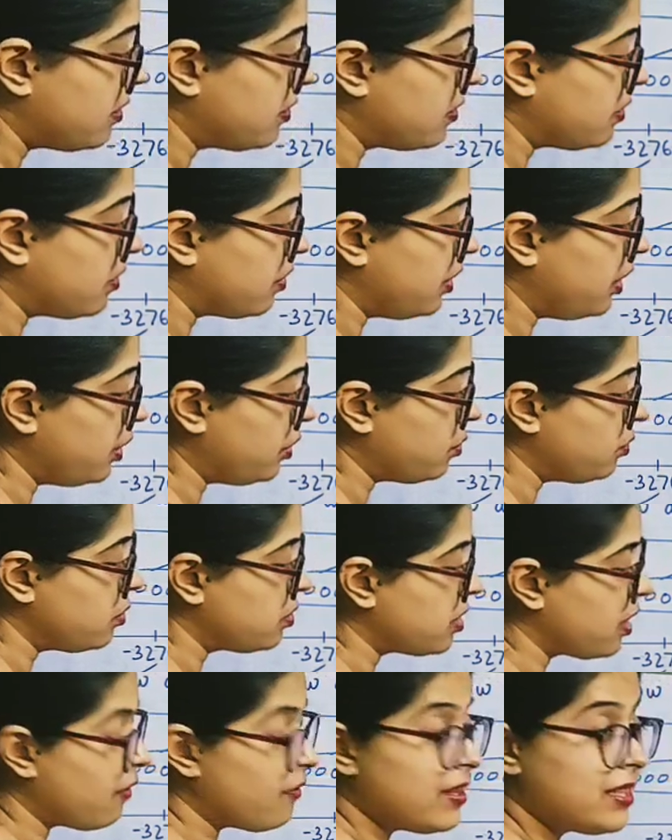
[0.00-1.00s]

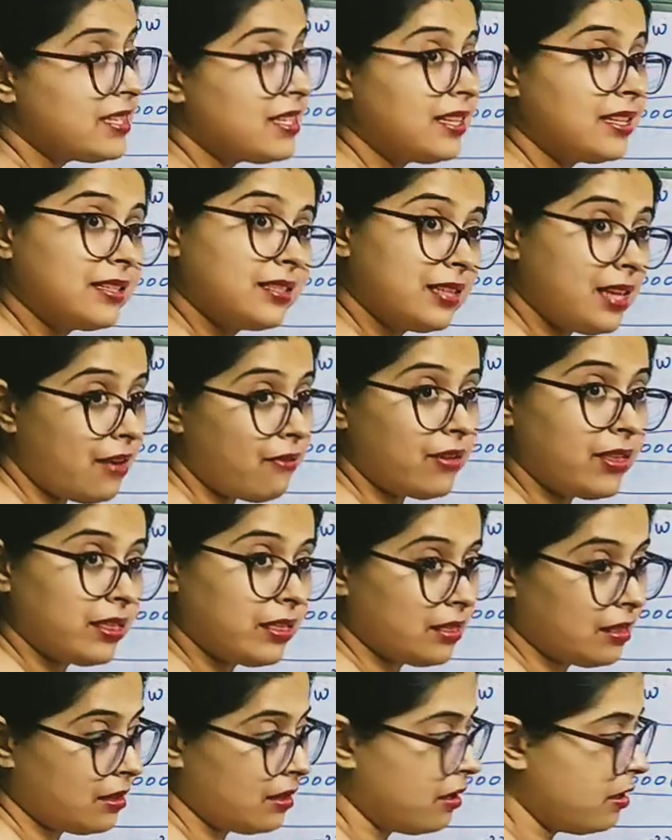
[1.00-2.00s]

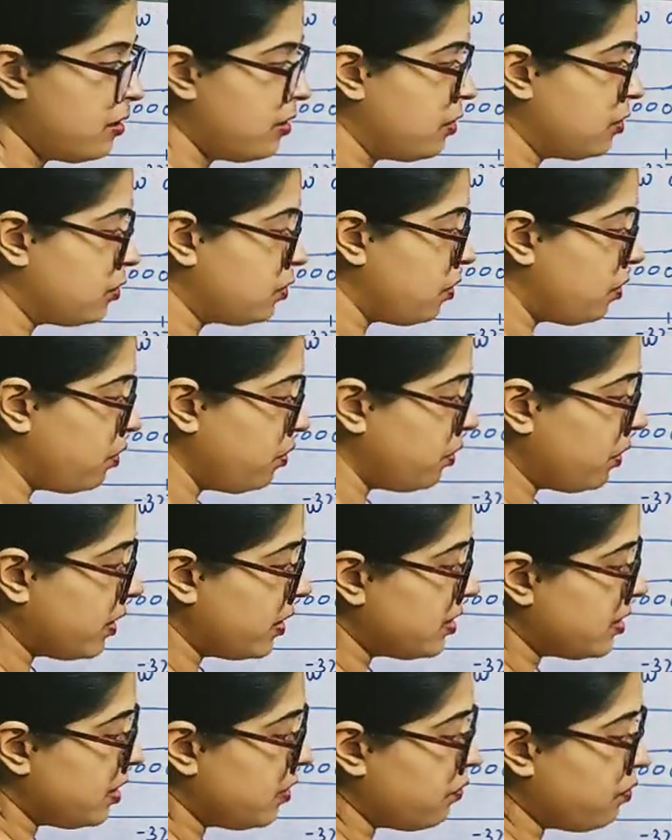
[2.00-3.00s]
32767. So you
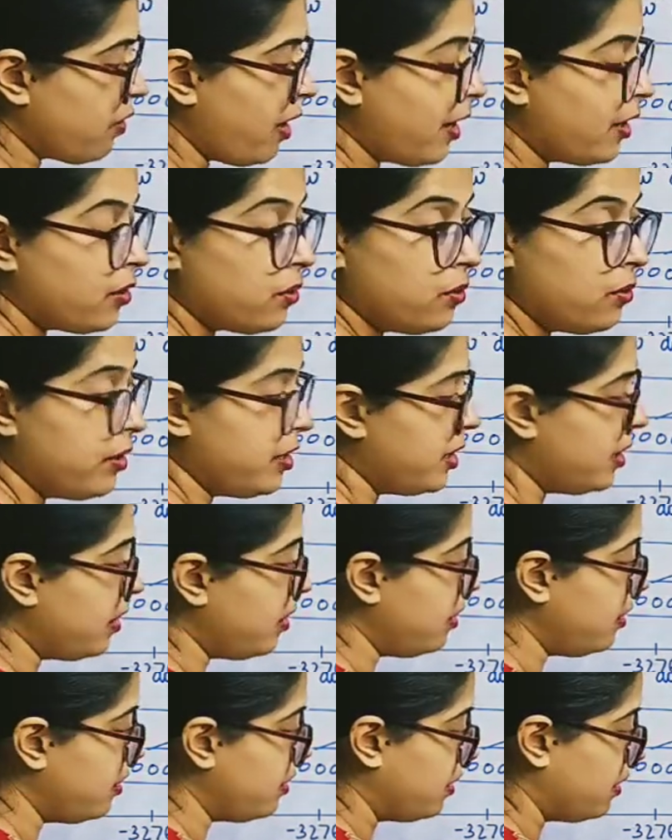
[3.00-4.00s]
can see if you add 2 here,
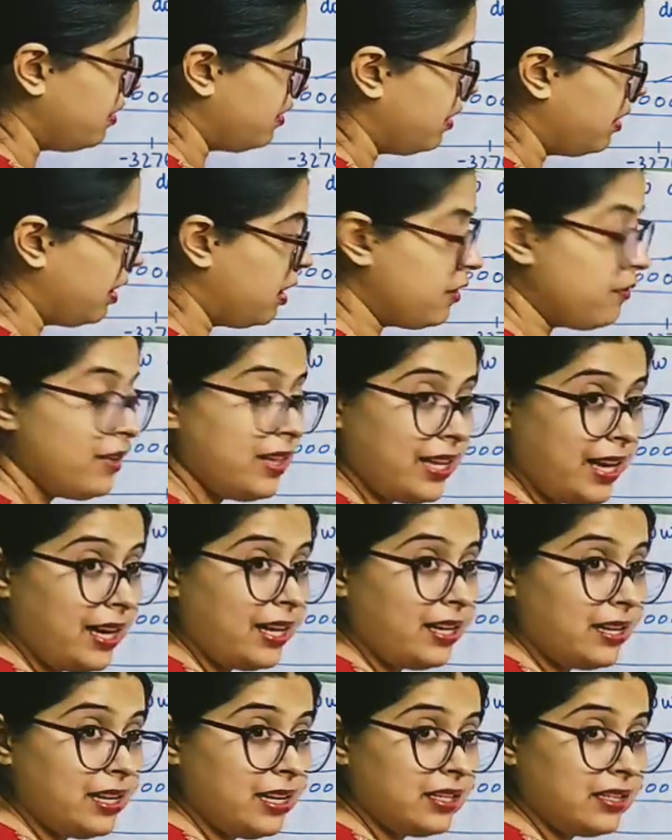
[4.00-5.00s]
it will
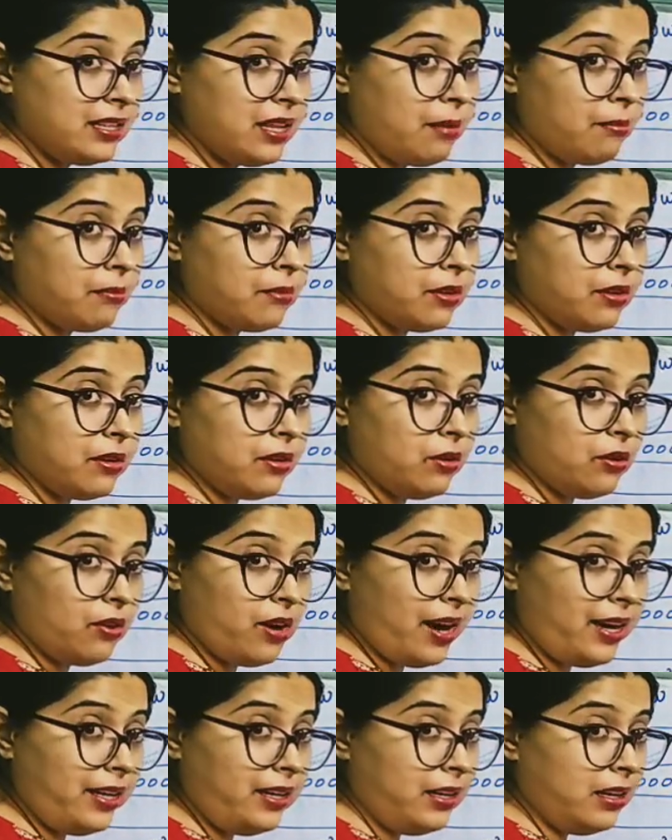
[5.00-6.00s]
get this number,
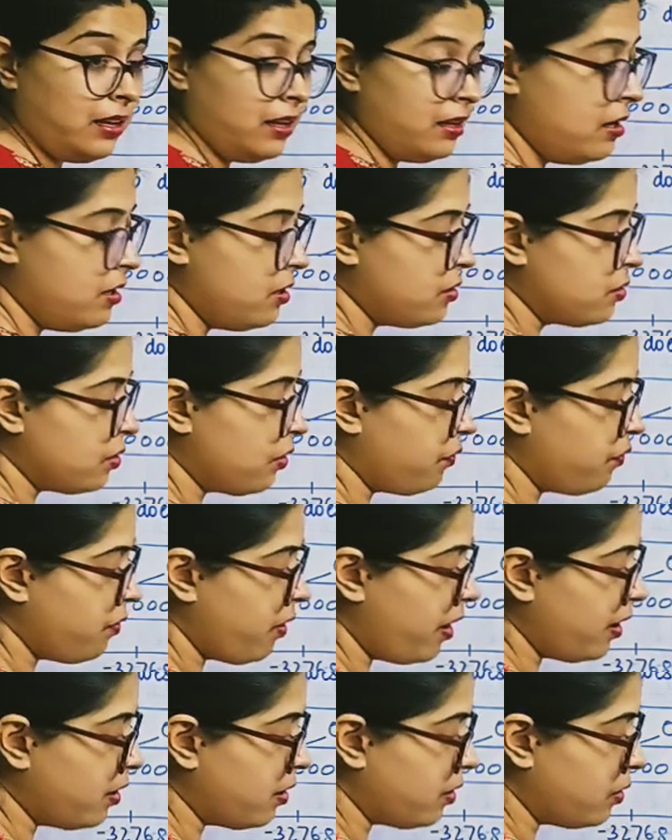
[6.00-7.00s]
right? So if you
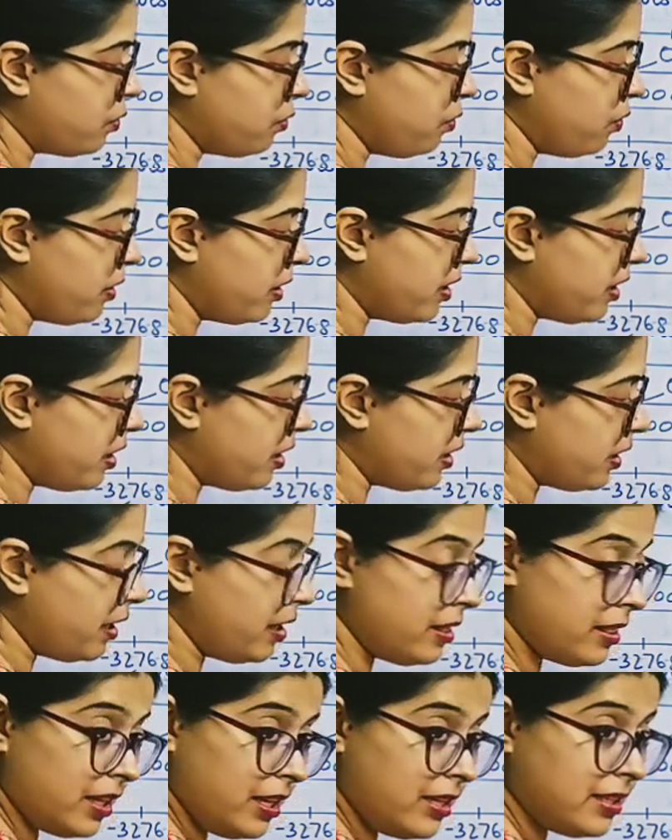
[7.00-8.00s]
add 2 here,
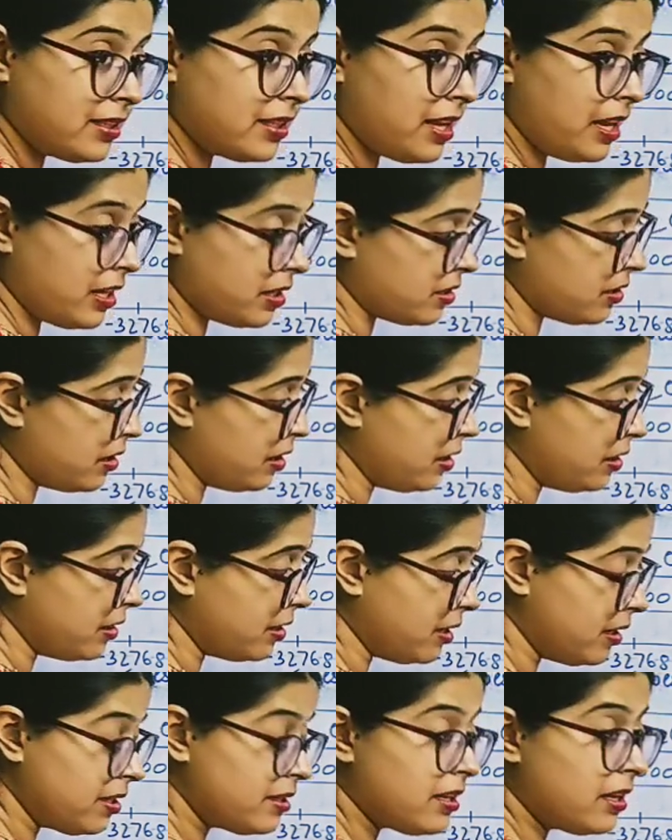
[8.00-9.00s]
in this case, in
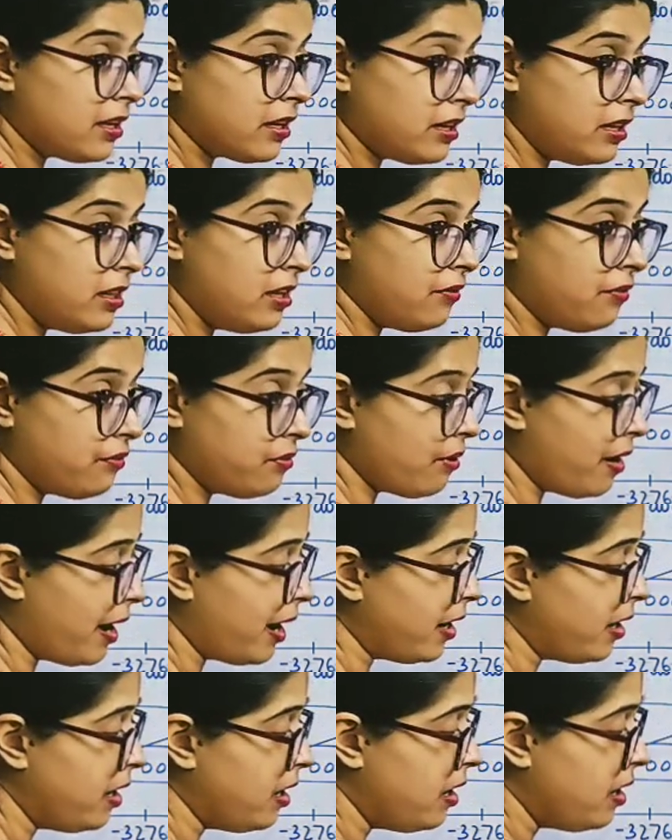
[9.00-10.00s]
this circle, if you
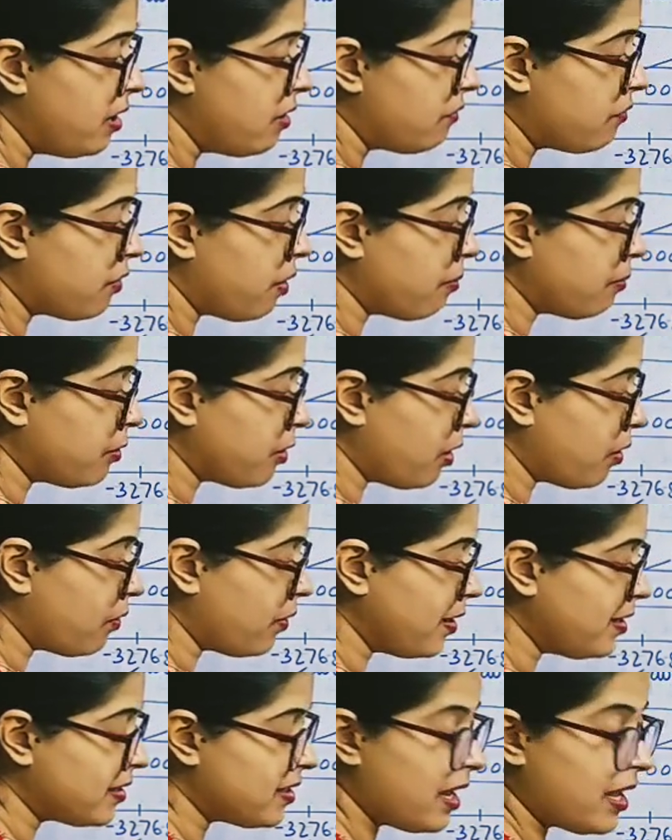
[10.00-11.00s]
add from
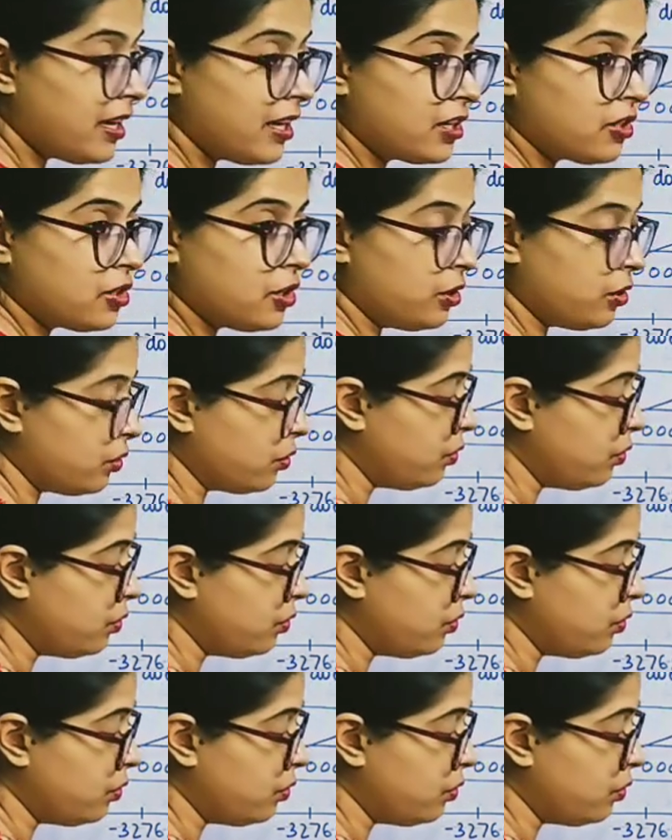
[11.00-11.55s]
clockwise direction